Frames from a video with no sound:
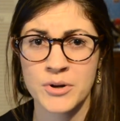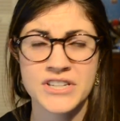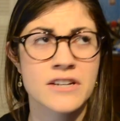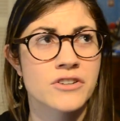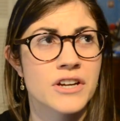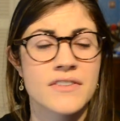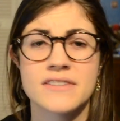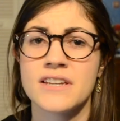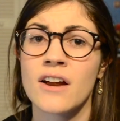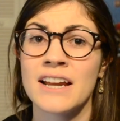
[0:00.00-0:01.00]
particularly
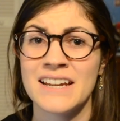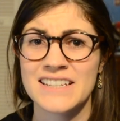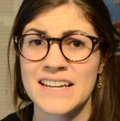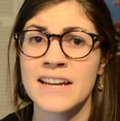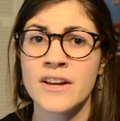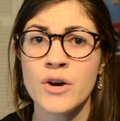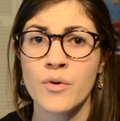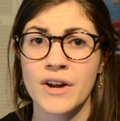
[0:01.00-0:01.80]
this year in Indiana,